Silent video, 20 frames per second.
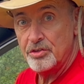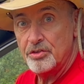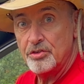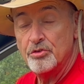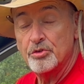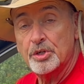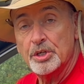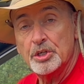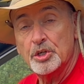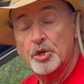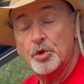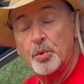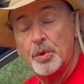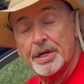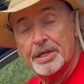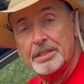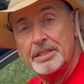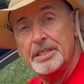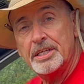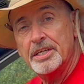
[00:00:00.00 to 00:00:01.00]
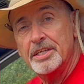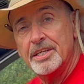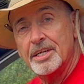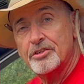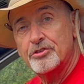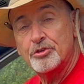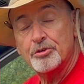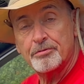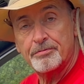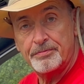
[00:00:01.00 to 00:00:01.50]
You can quickly
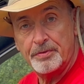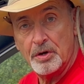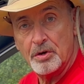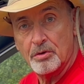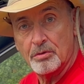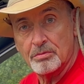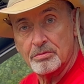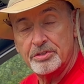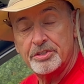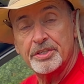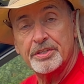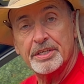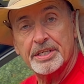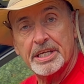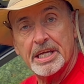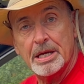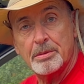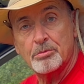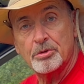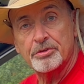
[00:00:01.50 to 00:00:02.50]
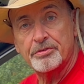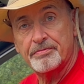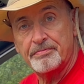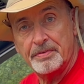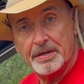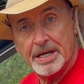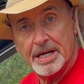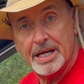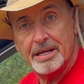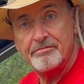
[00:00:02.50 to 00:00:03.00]
connect your phone to the camera's
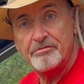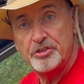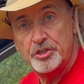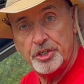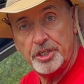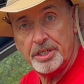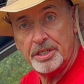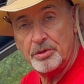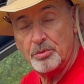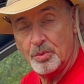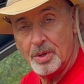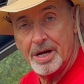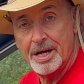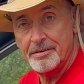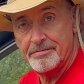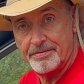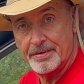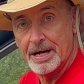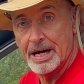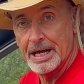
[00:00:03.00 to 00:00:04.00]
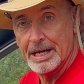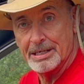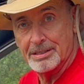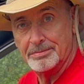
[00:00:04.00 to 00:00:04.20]
5G Wi-Fi.